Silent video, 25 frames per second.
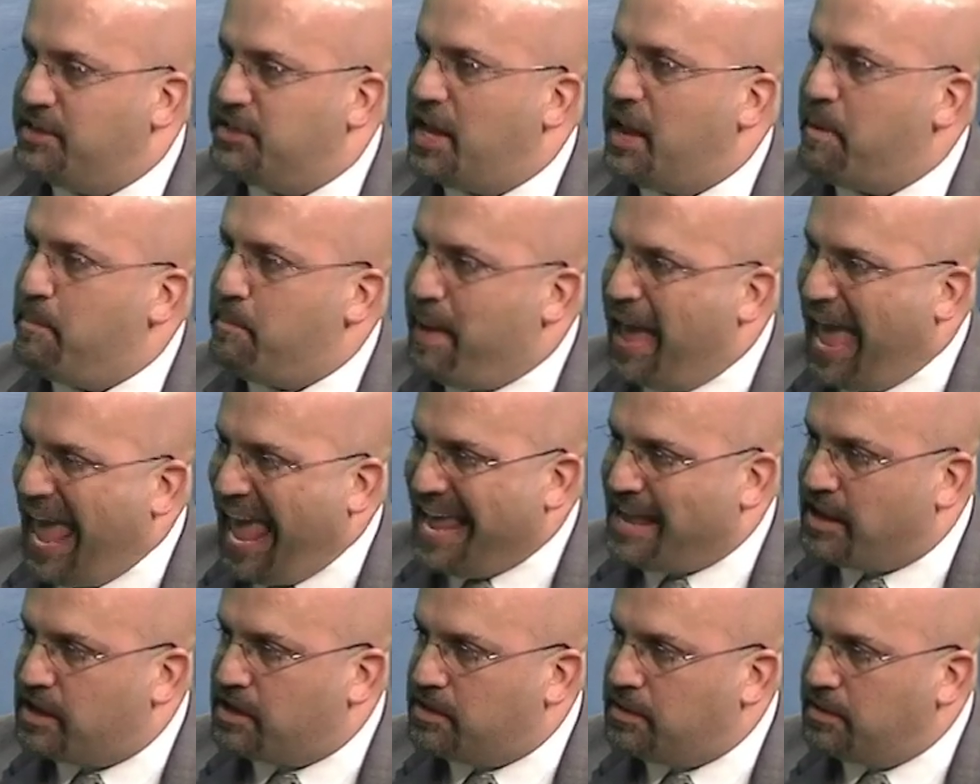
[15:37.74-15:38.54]
a
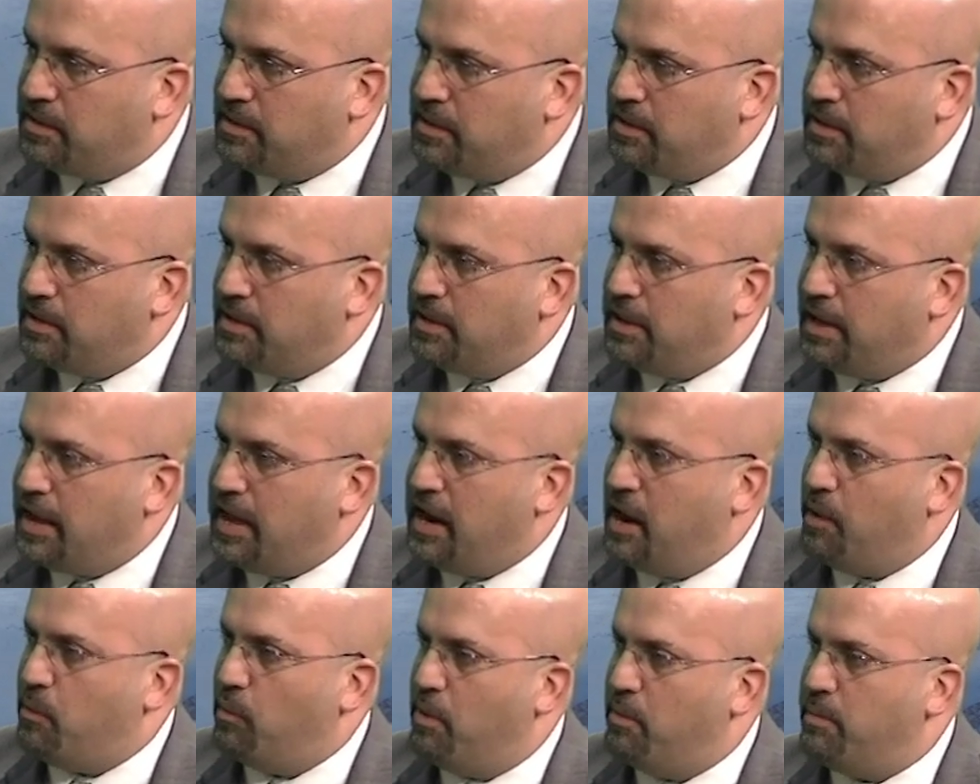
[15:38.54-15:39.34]
bank,
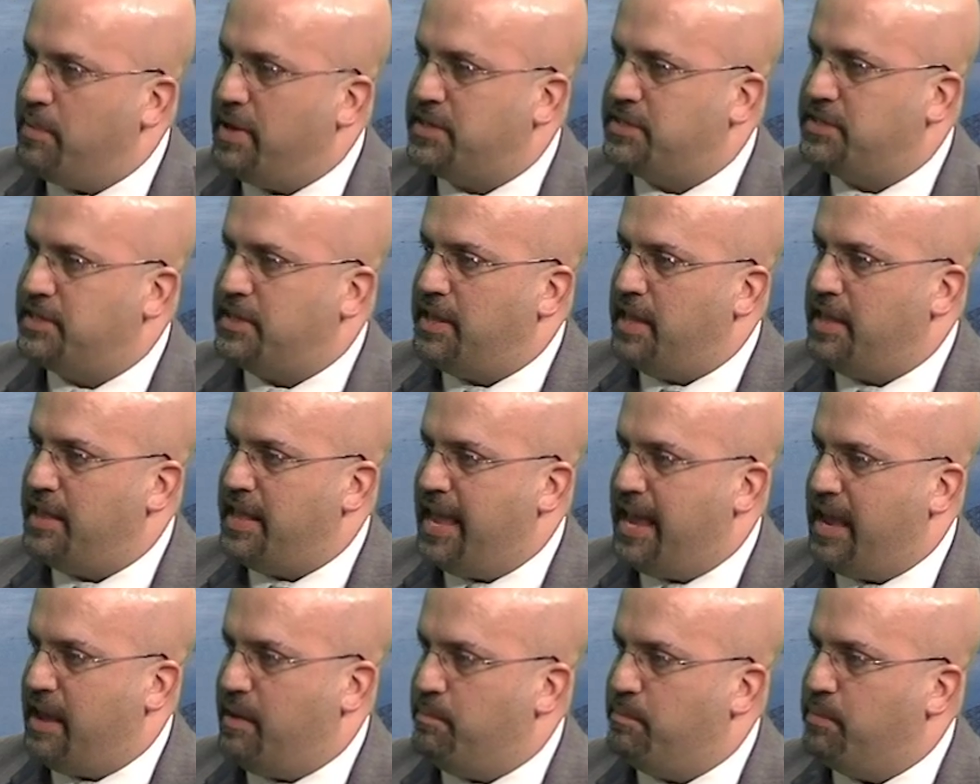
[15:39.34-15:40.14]
and I won't mention the
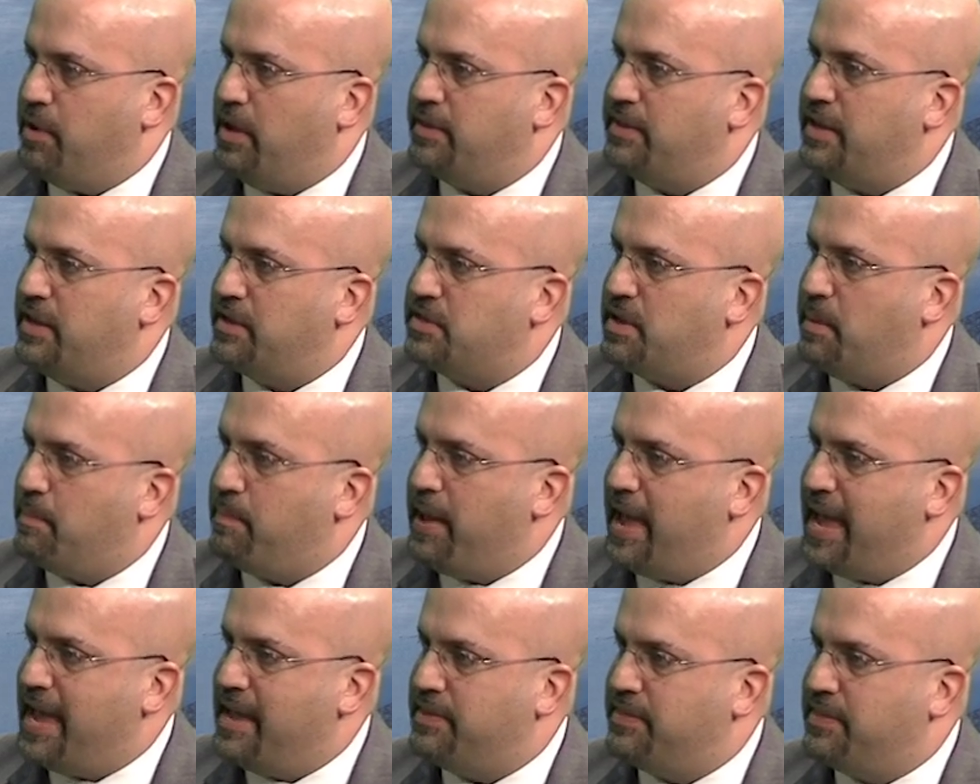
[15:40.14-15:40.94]
name, but there's a
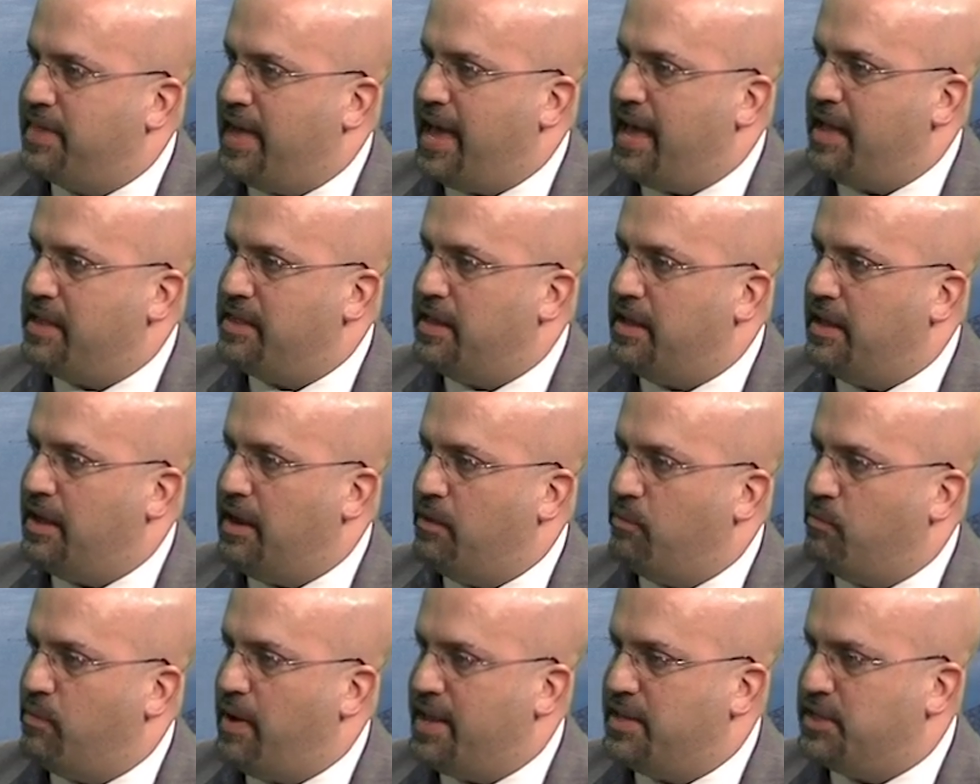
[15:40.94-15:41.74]
bank that
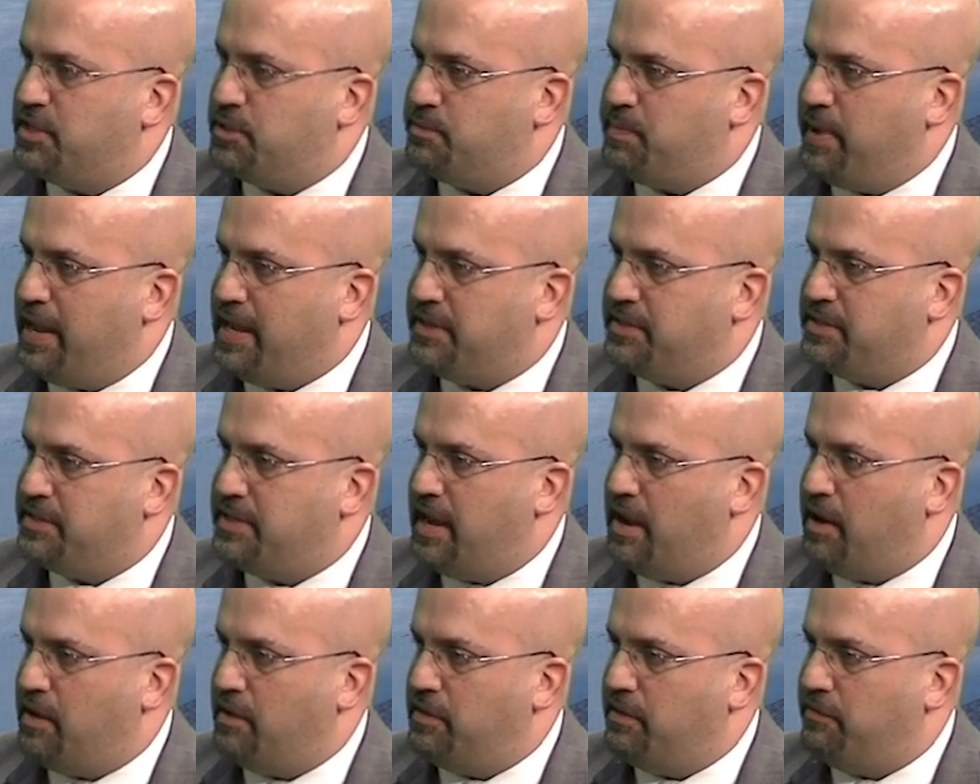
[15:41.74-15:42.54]
rents space
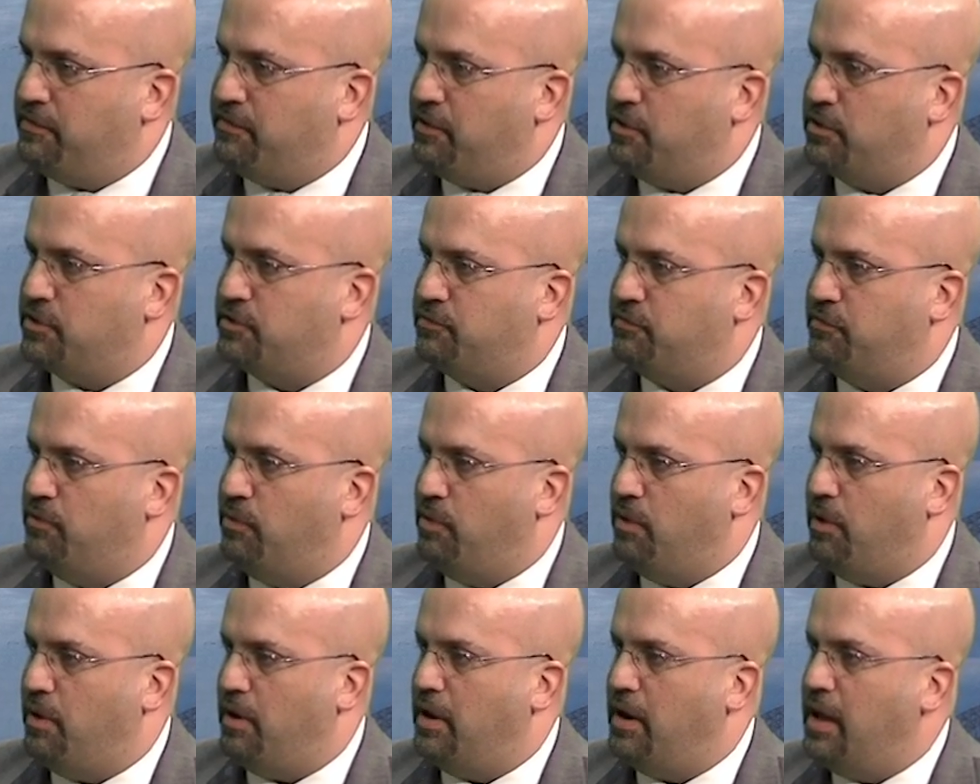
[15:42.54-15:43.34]
there on the first
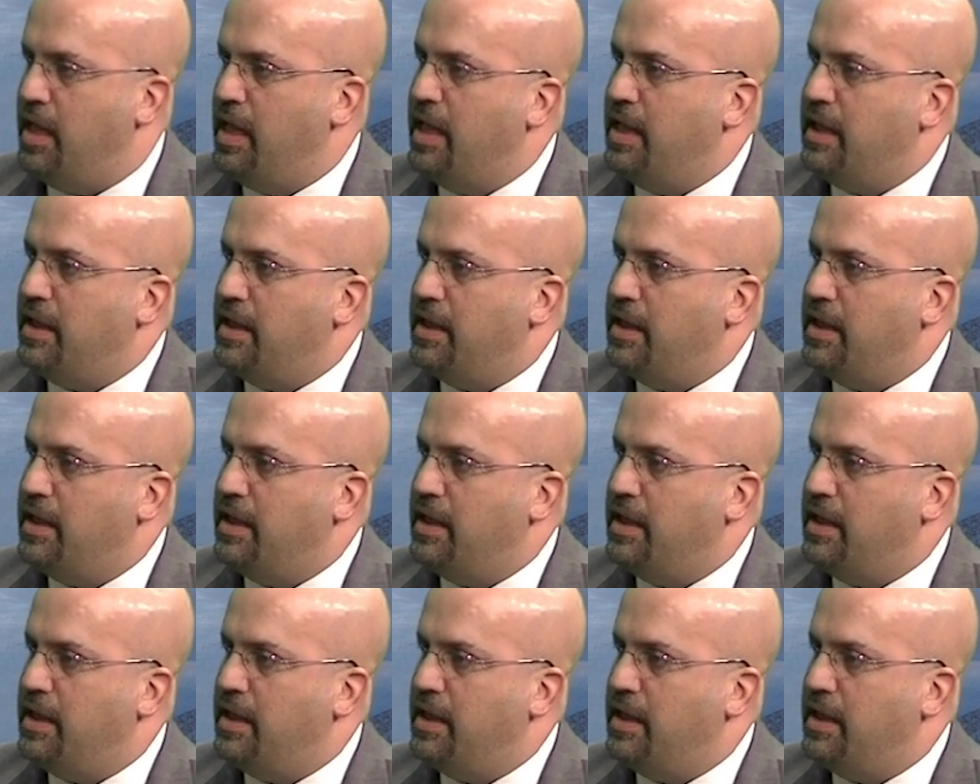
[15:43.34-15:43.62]
floor.